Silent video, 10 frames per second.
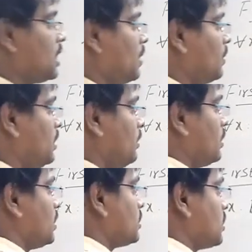
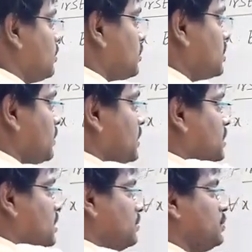comma, suppose some
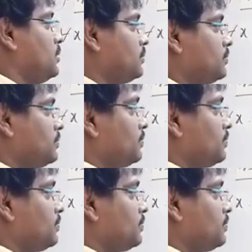example,